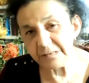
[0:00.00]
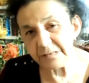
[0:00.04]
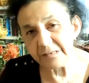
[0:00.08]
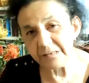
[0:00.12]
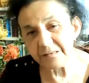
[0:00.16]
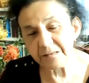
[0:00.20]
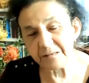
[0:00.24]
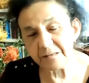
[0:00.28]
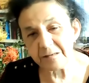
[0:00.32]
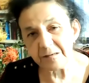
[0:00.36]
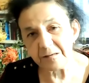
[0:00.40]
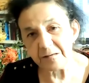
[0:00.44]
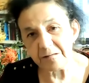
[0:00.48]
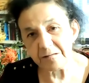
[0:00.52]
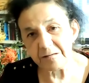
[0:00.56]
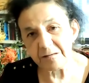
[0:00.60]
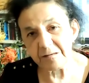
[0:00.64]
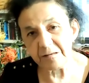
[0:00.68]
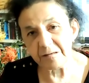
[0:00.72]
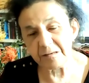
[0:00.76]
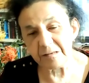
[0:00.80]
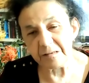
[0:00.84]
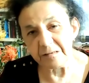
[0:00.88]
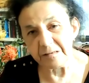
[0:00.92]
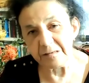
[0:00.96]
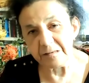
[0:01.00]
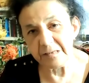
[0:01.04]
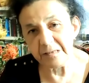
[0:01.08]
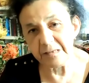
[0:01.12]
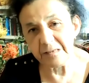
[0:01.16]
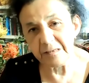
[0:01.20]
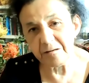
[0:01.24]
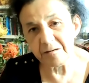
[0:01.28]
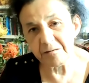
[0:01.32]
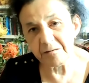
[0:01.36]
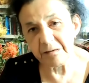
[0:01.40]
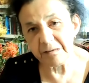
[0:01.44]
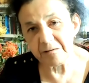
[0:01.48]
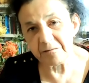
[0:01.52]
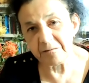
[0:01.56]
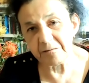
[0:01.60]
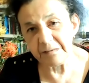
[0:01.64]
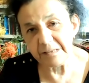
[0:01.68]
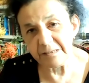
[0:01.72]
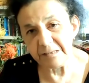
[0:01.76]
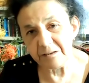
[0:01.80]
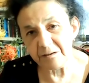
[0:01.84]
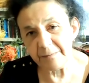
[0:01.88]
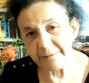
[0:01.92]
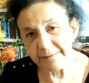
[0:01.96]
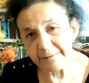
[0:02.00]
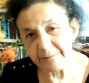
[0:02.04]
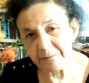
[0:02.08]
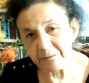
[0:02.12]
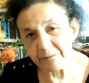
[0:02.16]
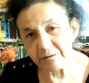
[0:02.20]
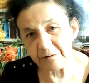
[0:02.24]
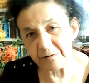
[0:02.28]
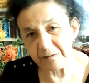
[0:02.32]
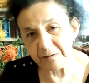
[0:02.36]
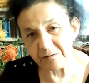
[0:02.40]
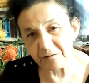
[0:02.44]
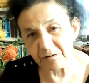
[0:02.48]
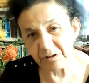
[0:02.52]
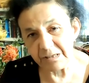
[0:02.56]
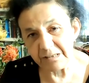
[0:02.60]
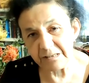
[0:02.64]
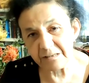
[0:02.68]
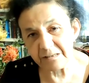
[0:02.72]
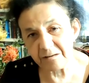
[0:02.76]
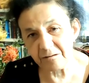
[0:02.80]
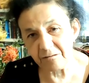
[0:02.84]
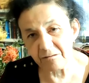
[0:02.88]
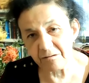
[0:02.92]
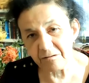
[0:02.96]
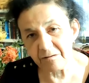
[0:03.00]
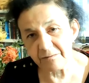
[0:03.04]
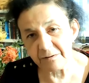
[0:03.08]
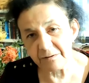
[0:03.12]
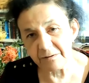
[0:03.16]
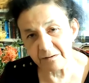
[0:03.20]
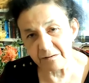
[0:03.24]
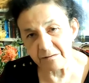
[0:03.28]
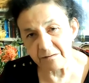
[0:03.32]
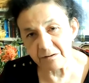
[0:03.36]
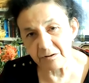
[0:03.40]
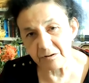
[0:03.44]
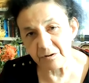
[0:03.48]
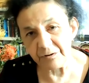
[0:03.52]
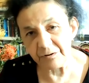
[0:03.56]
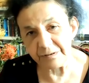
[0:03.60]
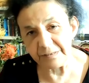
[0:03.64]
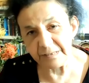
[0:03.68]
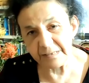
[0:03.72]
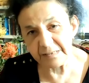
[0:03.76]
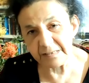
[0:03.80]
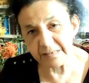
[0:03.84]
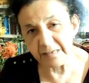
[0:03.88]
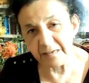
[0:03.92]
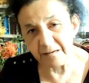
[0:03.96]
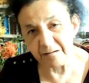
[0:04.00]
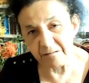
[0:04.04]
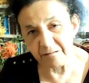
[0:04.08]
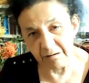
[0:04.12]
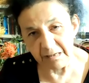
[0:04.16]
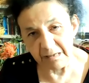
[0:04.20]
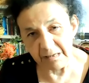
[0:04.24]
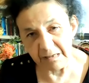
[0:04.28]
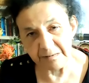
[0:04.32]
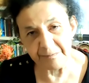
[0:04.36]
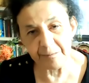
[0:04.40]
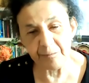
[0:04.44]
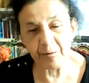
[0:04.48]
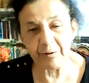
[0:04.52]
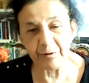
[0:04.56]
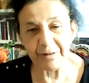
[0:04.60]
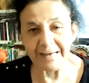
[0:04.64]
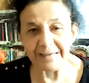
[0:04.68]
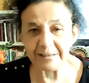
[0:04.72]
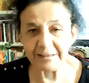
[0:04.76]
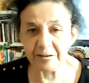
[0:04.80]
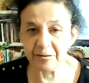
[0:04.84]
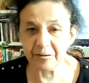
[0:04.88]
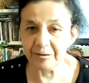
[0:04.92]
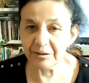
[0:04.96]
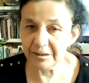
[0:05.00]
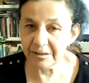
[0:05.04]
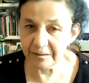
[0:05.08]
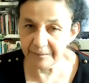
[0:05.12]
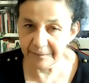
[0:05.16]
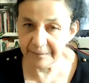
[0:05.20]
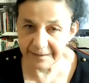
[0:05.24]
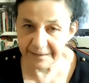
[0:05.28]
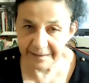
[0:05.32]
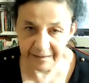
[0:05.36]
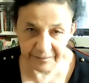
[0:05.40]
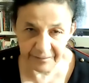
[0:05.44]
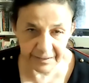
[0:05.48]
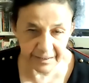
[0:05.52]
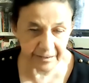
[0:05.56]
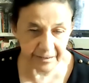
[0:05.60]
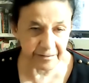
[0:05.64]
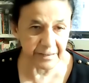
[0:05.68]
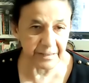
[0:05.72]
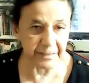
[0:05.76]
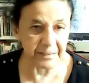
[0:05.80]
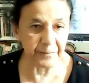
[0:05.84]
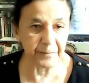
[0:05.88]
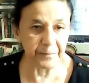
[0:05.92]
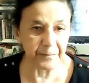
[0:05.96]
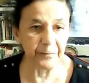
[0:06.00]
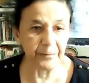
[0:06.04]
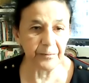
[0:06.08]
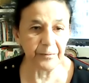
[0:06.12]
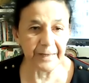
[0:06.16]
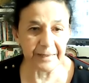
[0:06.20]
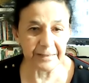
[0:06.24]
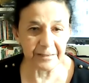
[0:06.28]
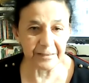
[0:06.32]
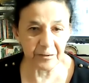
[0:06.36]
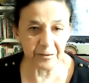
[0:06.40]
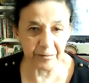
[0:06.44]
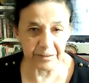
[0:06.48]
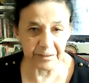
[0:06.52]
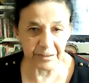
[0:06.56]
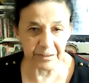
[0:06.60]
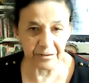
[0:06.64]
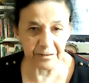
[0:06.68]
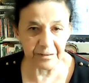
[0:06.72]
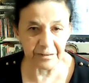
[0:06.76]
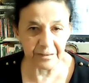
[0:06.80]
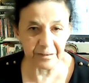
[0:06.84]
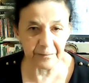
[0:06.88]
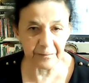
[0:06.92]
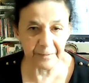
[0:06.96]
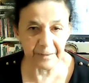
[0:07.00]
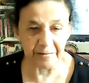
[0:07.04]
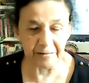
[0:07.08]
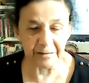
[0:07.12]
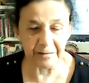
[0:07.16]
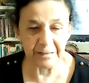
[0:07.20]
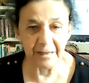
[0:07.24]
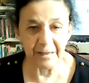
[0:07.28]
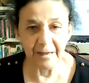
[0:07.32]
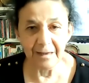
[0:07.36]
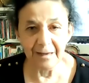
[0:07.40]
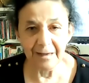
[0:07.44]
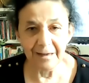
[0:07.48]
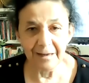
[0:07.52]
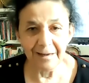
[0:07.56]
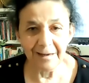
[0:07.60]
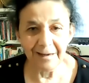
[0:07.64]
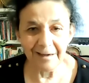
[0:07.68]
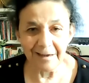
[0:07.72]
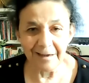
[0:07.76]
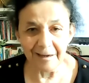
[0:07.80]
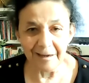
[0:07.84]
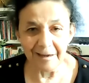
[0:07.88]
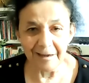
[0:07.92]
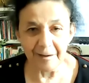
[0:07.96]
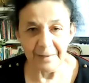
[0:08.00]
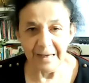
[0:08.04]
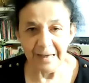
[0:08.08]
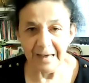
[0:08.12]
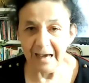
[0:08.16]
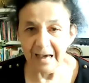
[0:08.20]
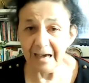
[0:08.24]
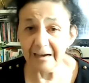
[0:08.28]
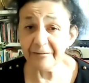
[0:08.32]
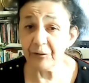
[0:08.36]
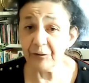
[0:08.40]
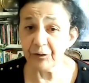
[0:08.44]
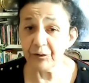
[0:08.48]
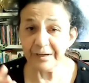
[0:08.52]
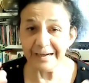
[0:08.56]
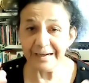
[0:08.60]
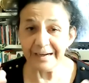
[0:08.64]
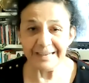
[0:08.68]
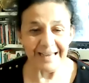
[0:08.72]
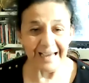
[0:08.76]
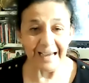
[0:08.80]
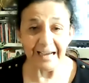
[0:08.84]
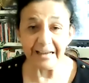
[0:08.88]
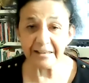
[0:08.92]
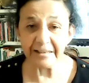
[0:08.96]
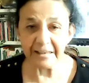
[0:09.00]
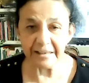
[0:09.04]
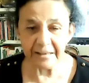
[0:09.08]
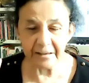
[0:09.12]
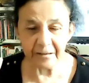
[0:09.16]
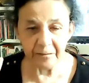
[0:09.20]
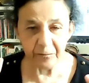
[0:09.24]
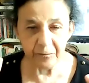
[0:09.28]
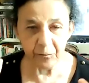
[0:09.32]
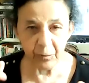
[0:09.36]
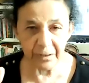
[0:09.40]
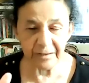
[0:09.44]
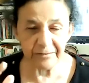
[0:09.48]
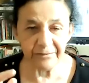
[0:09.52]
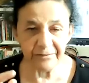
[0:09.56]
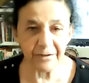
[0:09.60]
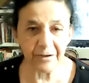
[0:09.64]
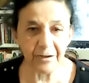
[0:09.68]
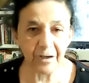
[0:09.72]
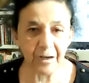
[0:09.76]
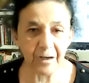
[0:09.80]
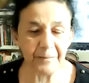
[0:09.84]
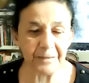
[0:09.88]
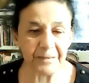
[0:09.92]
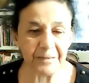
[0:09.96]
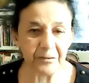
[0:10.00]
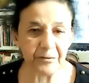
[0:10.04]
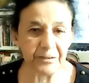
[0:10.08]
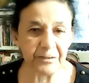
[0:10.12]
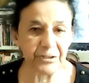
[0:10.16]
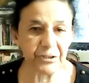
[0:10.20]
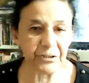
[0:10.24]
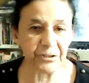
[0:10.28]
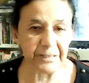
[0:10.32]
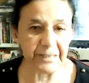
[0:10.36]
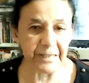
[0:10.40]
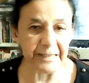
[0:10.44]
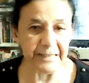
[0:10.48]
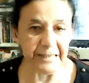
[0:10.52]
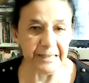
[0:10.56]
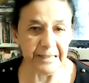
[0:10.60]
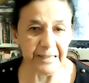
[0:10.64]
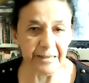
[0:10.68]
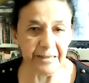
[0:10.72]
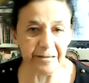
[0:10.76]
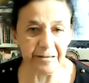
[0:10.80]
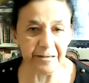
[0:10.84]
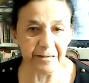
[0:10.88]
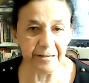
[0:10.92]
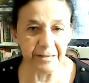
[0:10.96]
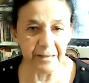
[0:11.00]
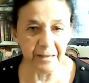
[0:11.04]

need to continue, and we need to be able to address all of the concerns as they arise. People ask questions about the variants. People ask questions about, I've already had, one of the common questions I hear,